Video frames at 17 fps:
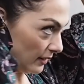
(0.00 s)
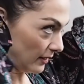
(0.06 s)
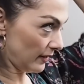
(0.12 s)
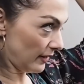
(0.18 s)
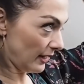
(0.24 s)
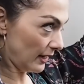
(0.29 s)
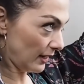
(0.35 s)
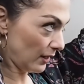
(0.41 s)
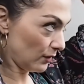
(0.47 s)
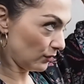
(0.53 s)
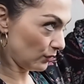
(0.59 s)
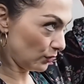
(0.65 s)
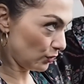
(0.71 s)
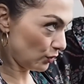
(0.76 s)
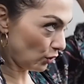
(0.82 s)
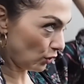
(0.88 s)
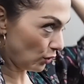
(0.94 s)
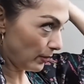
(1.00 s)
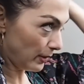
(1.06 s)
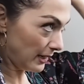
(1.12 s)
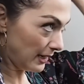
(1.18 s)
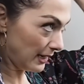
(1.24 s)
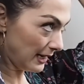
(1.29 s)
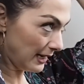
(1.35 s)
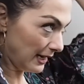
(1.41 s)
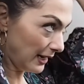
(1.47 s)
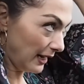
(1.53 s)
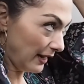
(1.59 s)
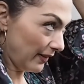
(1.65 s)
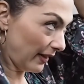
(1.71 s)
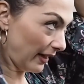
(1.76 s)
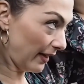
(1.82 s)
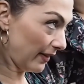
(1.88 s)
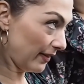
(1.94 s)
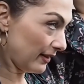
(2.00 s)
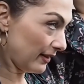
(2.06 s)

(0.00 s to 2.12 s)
That goes on top like that,